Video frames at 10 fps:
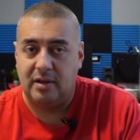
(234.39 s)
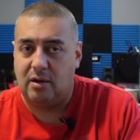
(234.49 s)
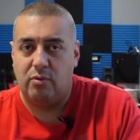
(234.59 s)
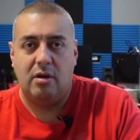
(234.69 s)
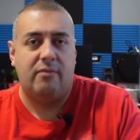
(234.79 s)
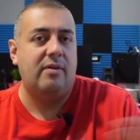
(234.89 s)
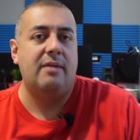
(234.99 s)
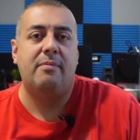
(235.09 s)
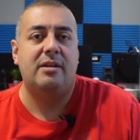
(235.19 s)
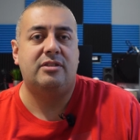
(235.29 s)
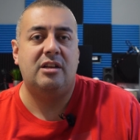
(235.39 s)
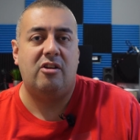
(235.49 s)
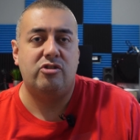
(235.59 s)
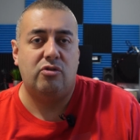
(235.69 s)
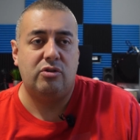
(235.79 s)
Uh, we all, everybody's seen an
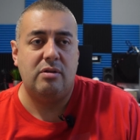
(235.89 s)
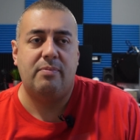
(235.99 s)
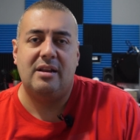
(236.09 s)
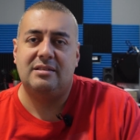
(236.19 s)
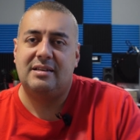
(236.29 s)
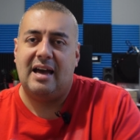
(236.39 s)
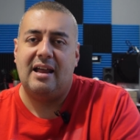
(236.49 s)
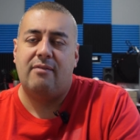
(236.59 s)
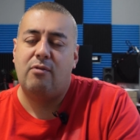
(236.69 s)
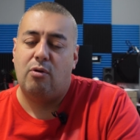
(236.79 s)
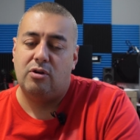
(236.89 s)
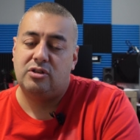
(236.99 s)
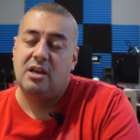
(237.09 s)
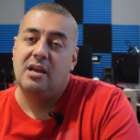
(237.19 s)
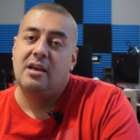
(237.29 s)
Air Jordan three, but it's got, of
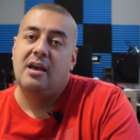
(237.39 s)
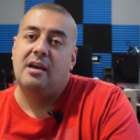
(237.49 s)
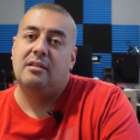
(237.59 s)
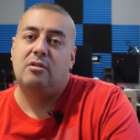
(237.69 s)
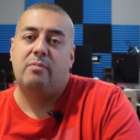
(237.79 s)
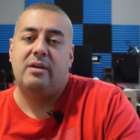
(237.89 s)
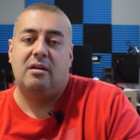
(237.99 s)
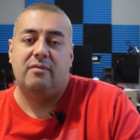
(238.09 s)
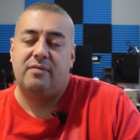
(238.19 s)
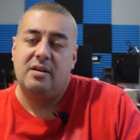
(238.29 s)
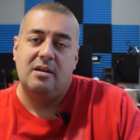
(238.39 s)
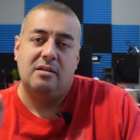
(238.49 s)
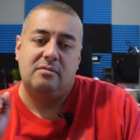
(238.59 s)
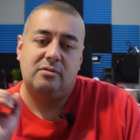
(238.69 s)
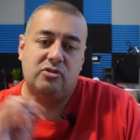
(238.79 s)
course, a little bit of
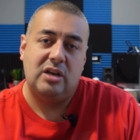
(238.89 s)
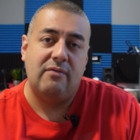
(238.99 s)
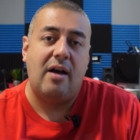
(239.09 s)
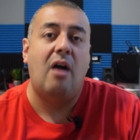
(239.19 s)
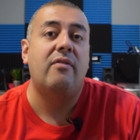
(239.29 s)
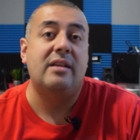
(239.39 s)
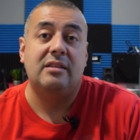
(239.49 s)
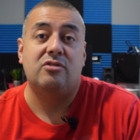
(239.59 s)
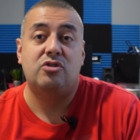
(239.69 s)
J Balvin in the